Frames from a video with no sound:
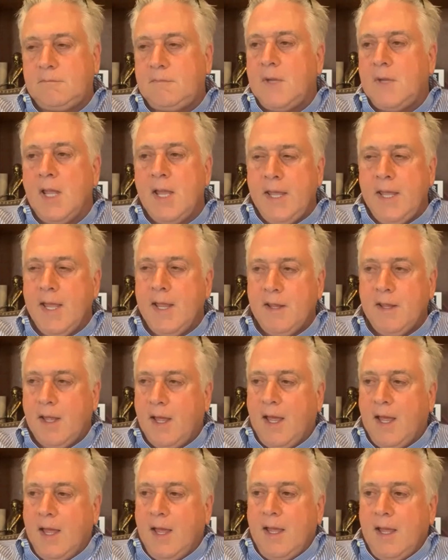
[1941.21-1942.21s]
Again,
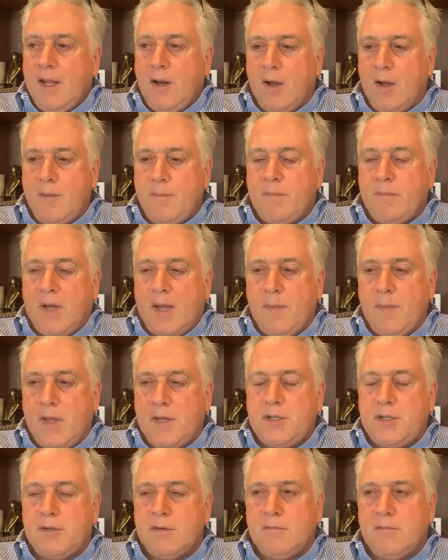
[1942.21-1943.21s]
I
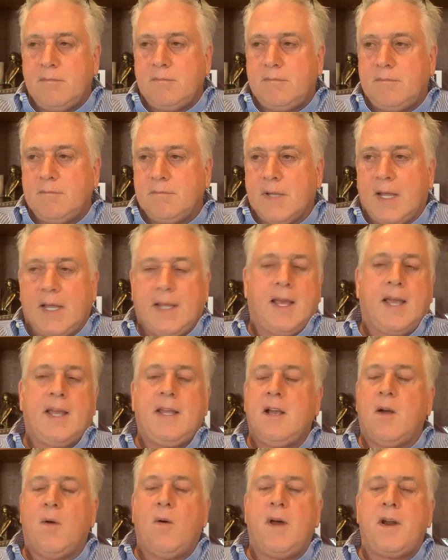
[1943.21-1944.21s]
mentioned I
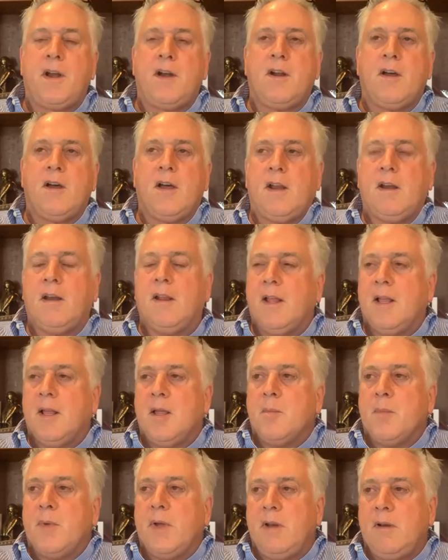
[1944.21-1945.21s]
can go on and on,
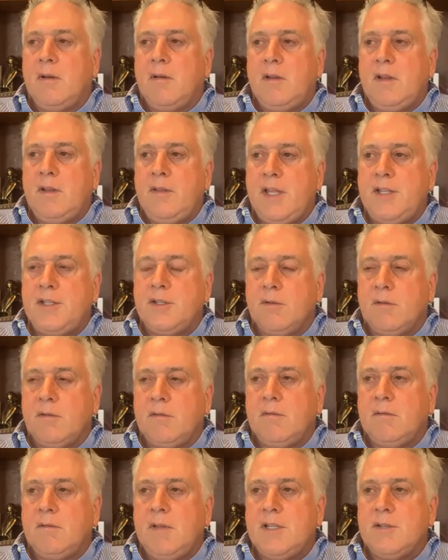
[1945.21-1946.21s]
but these
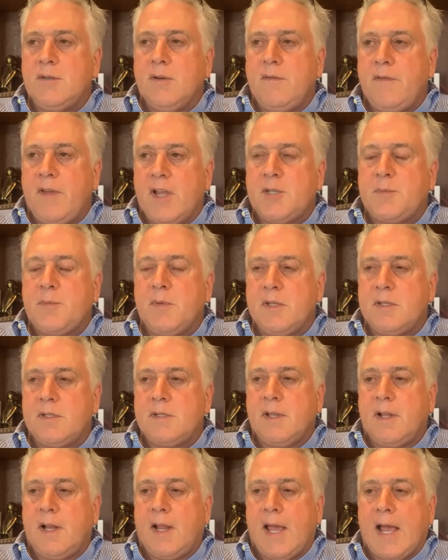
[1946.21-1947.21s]
are investments
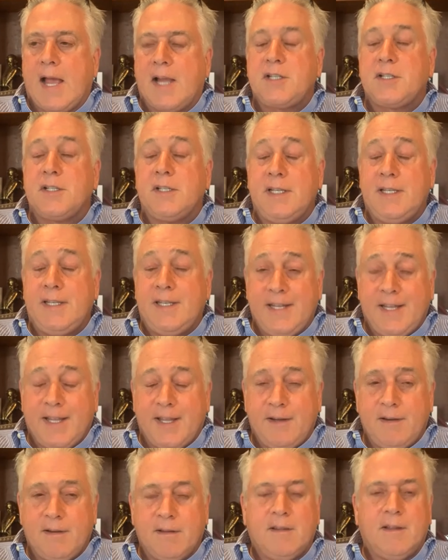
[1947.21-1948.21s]
that I actually
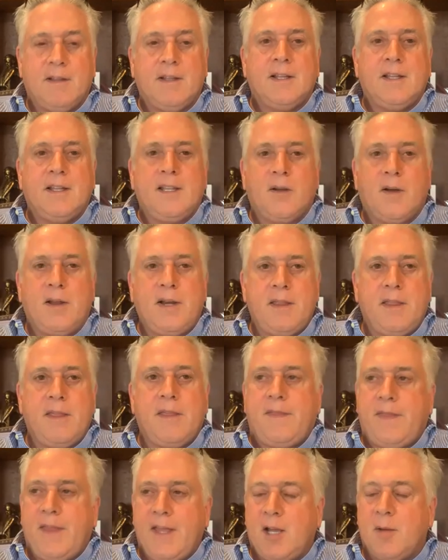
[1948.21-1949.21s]
did. I didn't
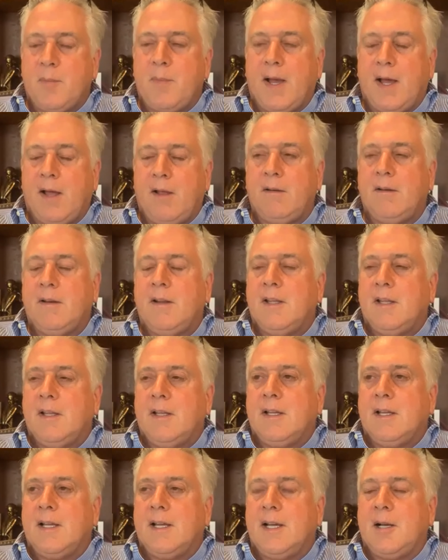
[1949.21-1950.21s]
think about
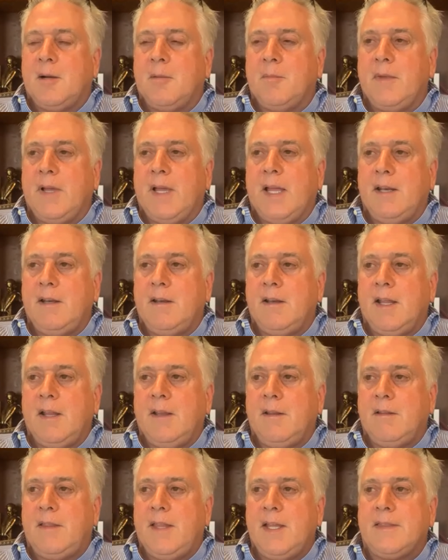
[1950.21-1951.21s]

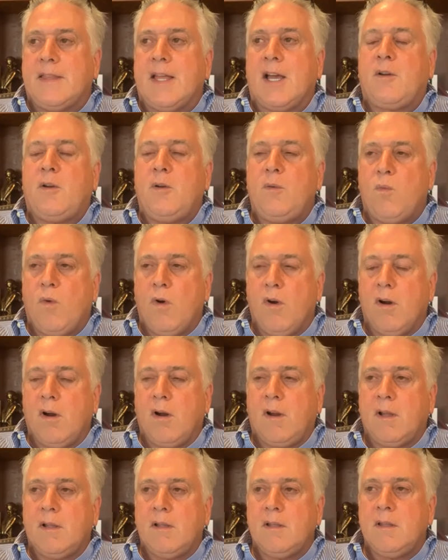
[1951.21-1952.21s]
and think that could
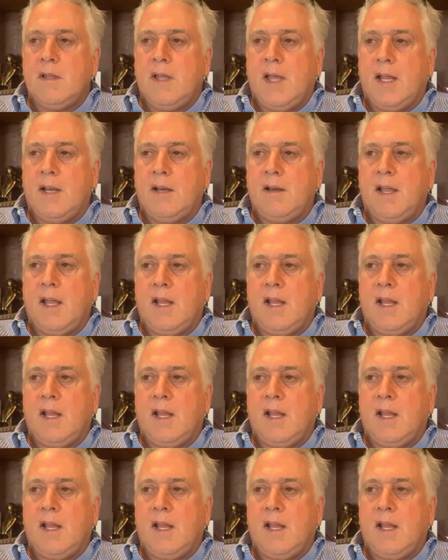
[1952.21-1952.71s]
work and